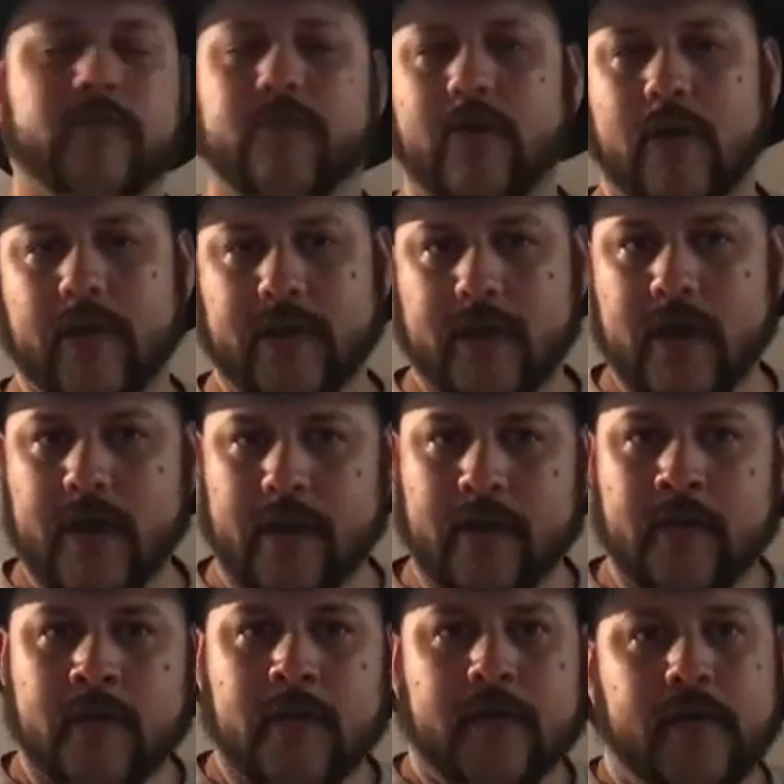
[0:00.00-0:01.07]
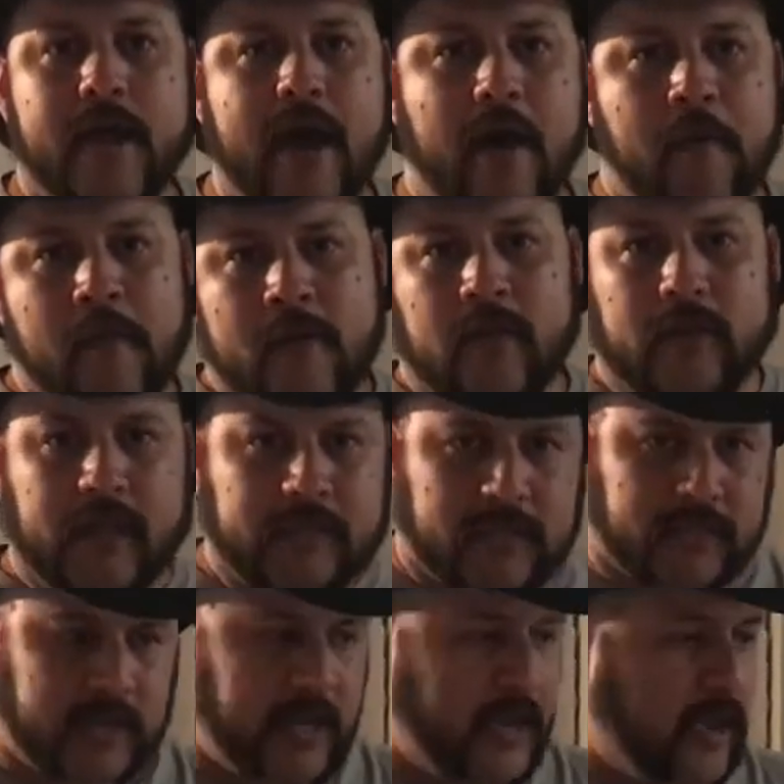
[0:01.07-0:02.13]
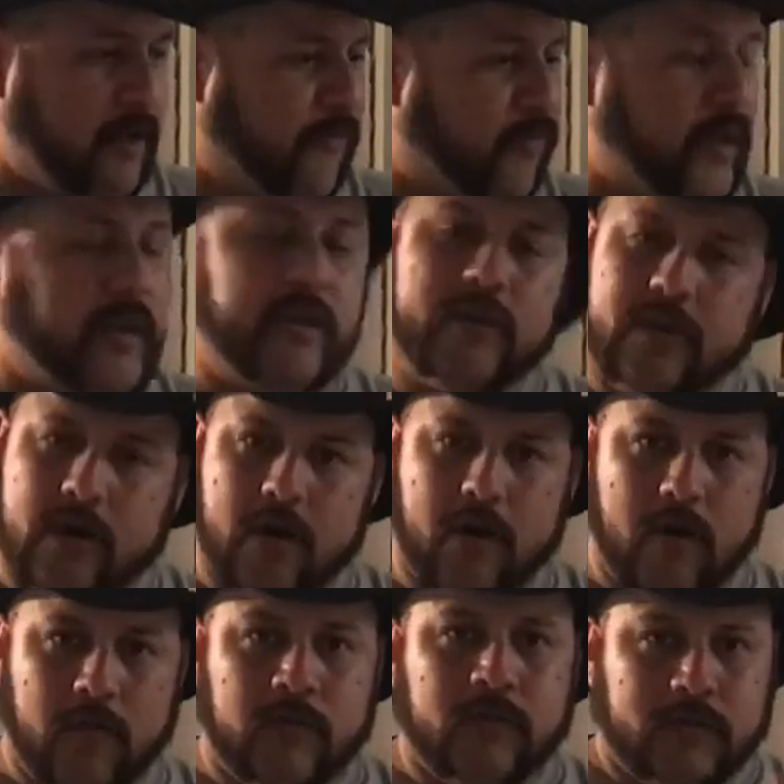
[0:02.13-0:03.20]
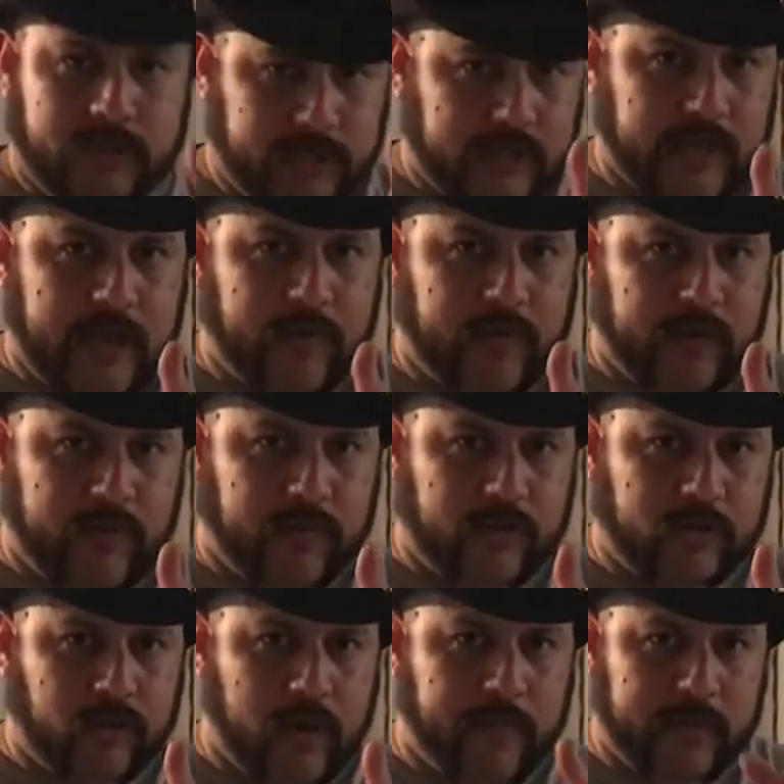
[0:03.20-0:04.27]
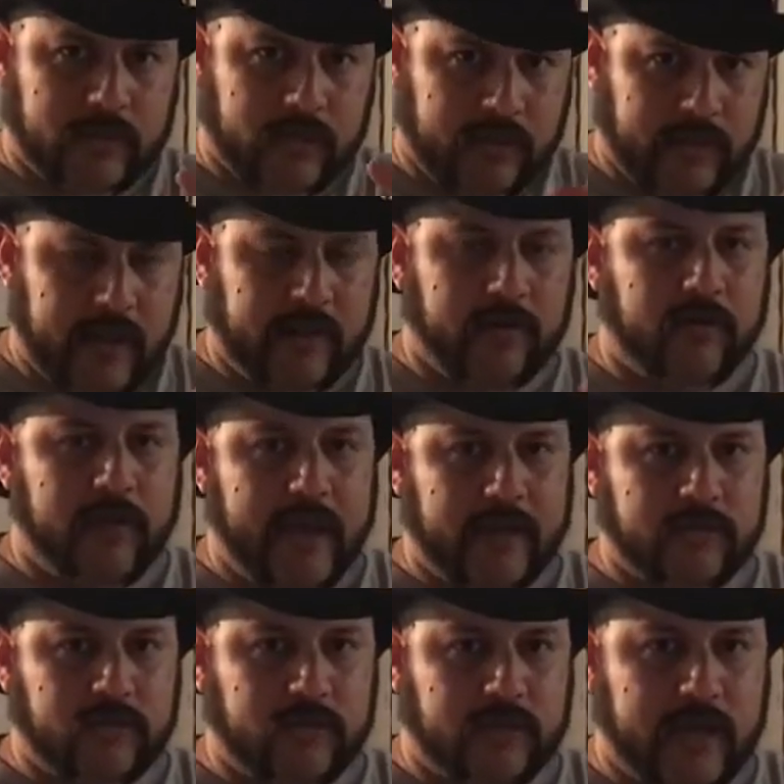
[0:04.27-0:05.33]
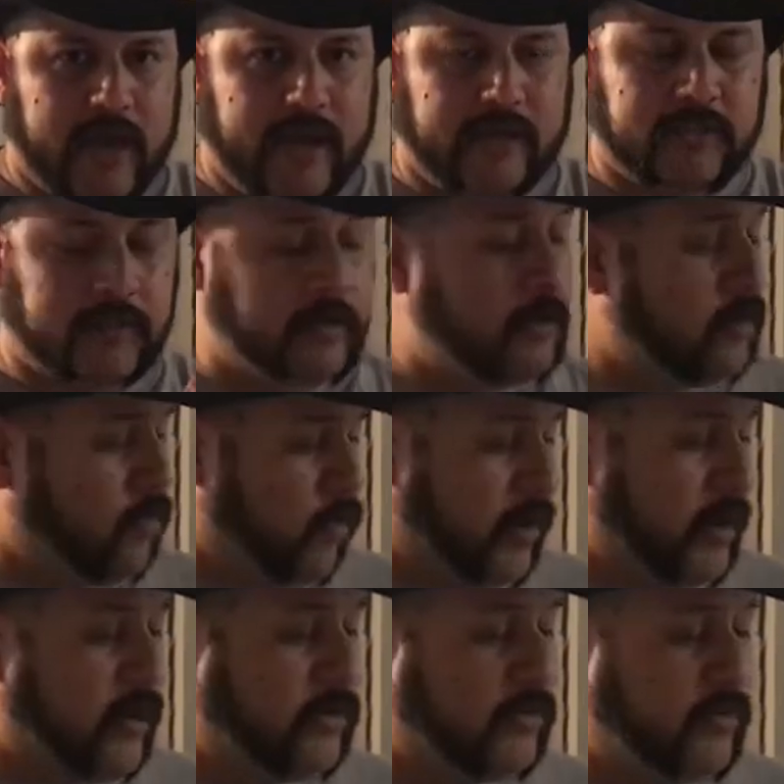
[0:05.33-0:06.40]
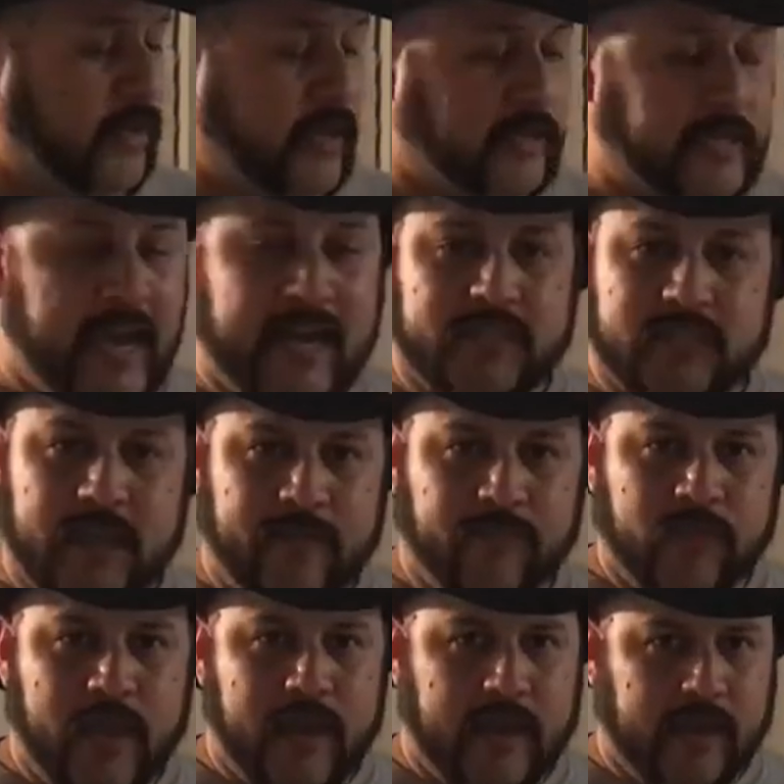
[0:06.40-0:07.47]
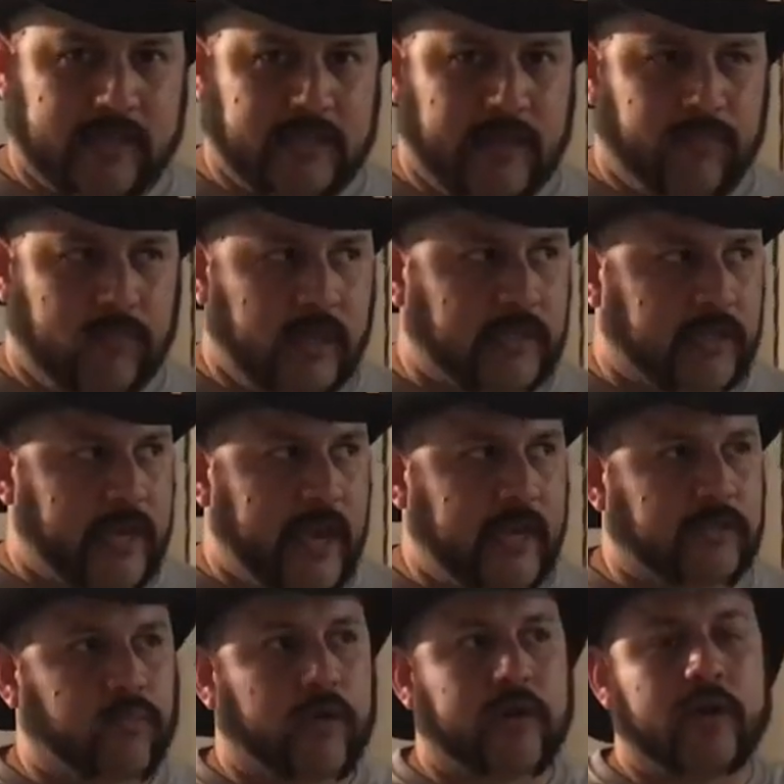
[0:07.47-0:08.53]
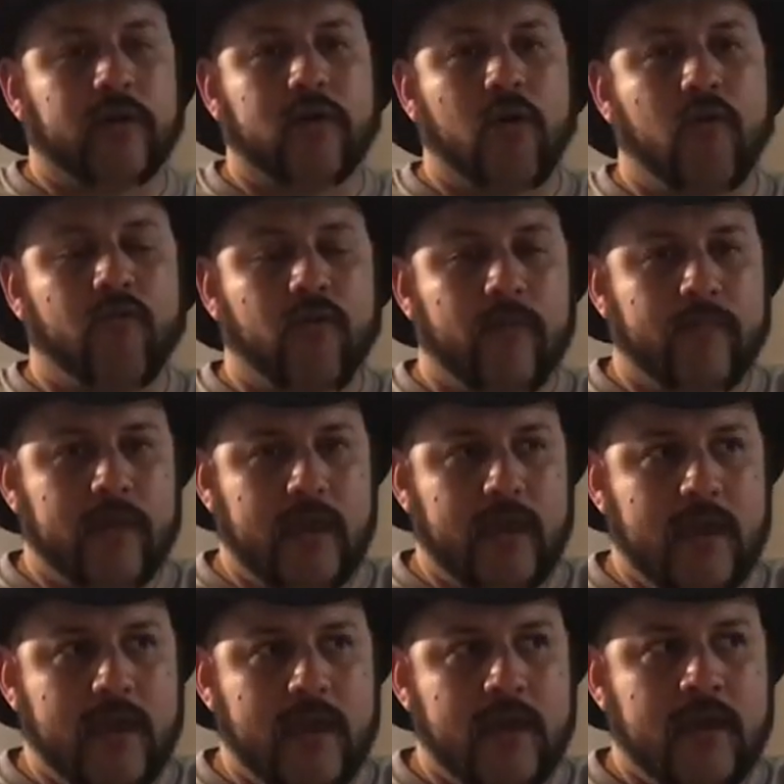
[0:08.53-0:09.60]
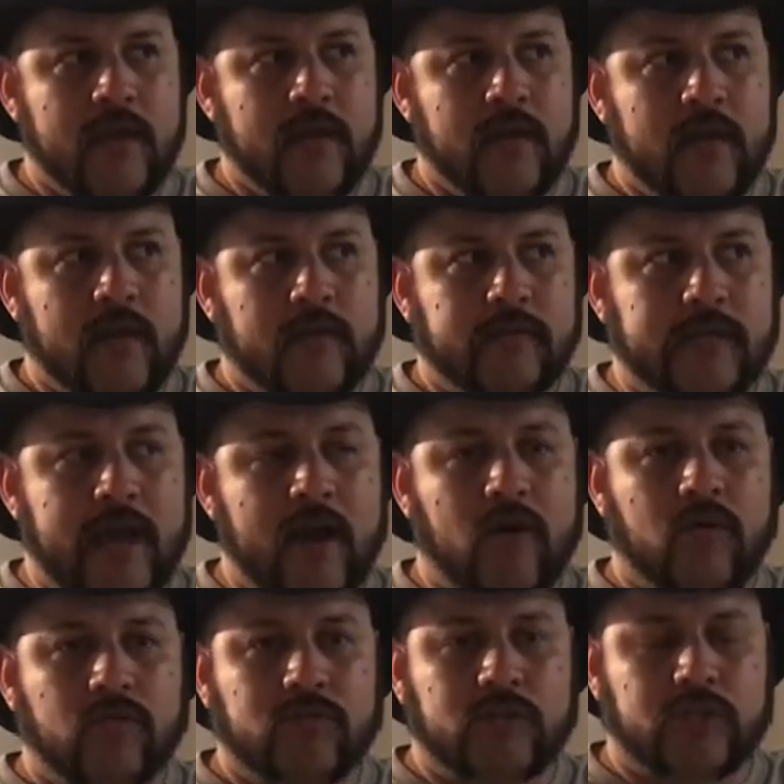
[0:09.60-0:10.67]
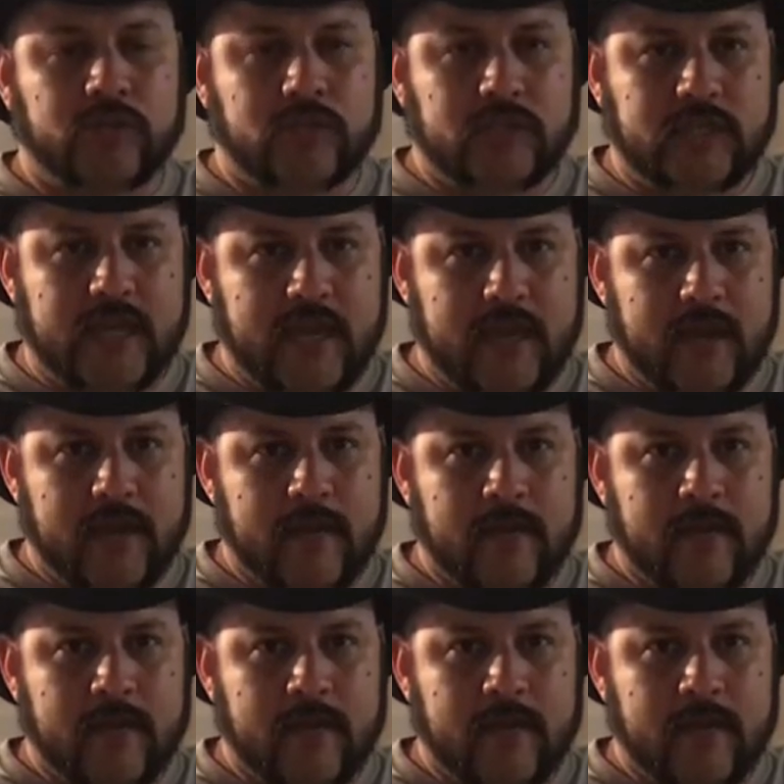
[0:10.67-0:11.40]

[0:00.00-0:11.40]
Very good. Now, let's see if we can go, just like we did with the trumpets on that little exercise. We're going to do the exact same thing, except this case we're going to go from E down to D.